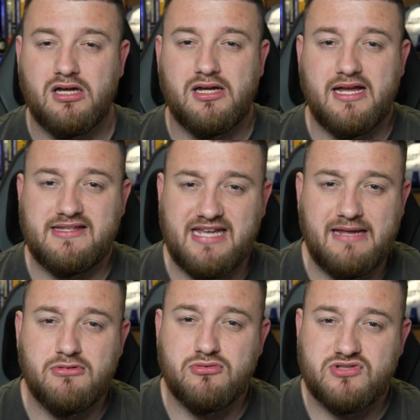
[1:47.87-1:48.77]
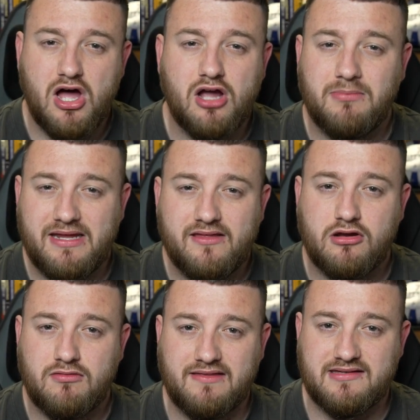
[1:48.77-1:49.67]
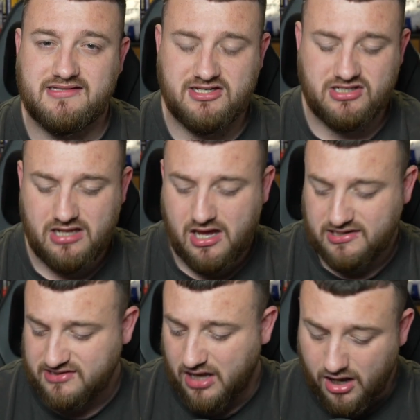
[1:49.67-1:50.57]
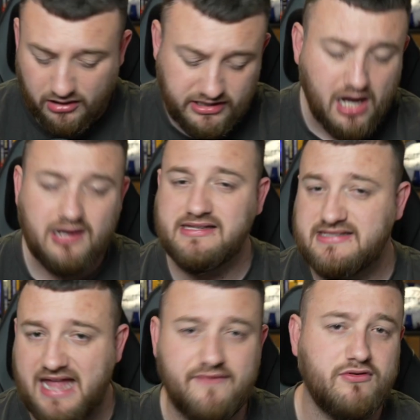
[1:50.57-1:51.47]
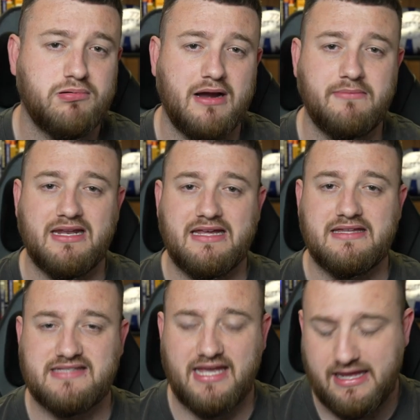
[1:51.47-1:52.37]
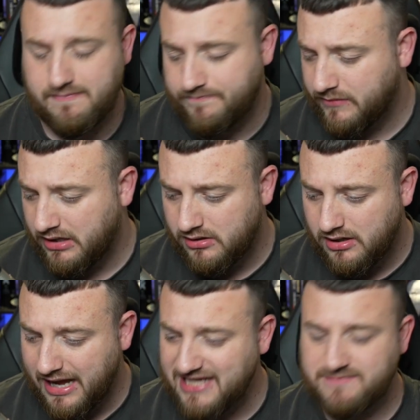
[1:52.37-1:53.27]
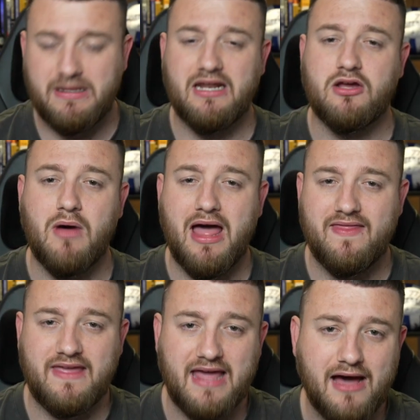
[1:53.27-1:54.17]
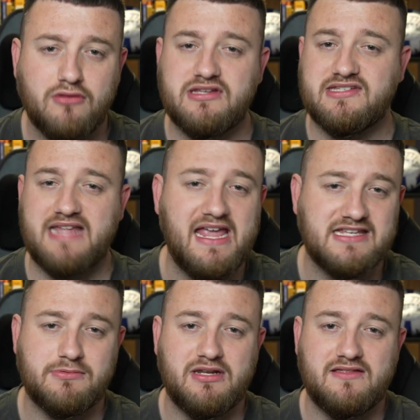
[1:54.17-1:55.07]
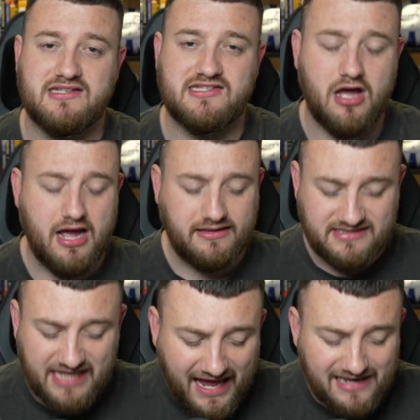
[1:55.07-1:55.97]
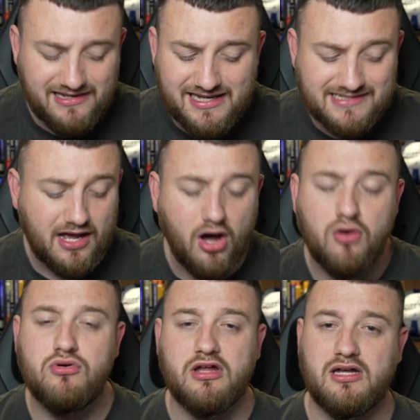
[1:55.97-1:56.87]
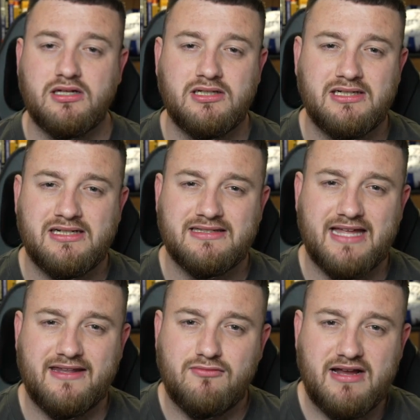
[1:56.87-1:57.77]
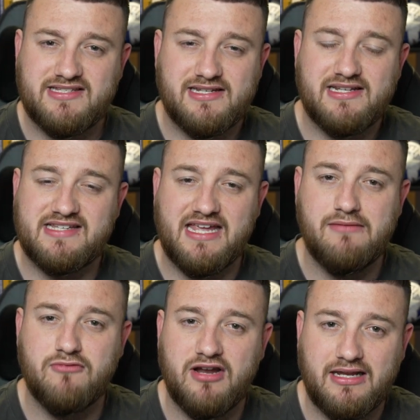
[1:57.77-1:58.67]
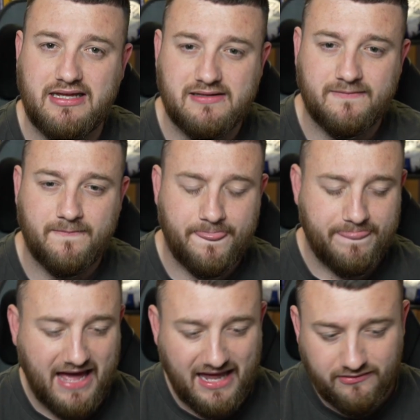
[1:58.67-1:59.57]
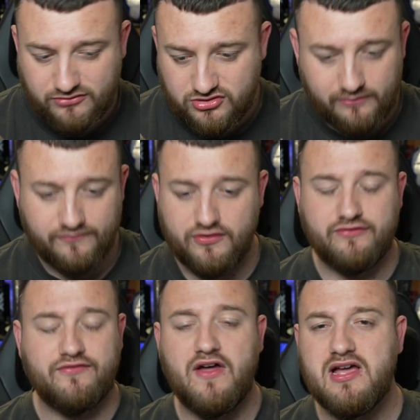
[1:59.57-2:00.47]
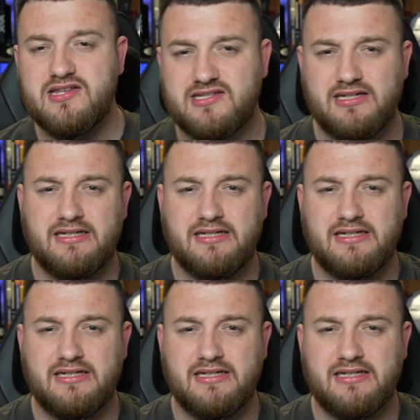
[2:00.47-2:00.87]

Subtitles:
a team that was arguably the correct decision last night. Our youngest ever Premier League team. Azpilicueta, the elder statesman in the side. 10 years older than the rest of the team, really. And for the first